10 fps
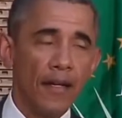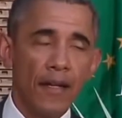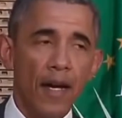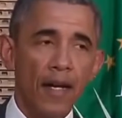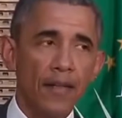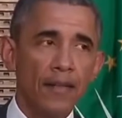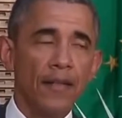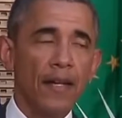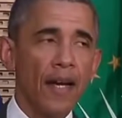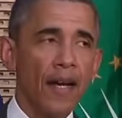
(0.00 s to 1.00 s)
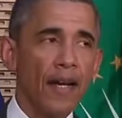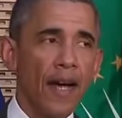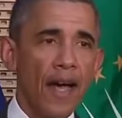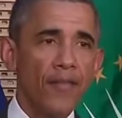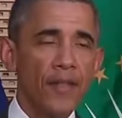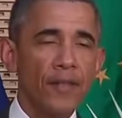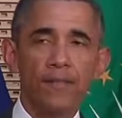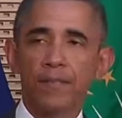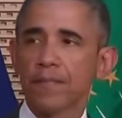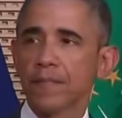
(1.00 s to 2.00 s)
with comments on the rule of
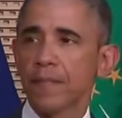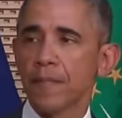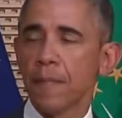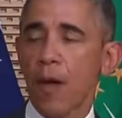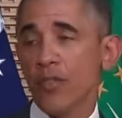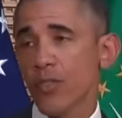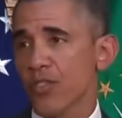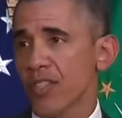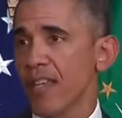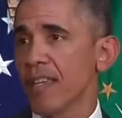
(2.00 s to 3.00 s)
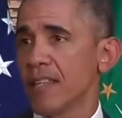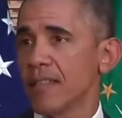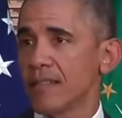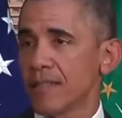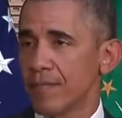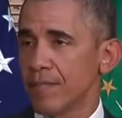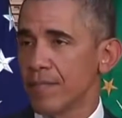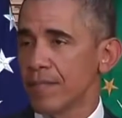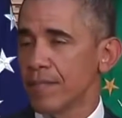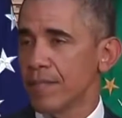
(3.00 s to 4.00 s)
law by President Barack
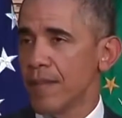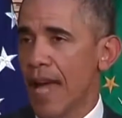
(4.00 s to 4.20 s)
Obama.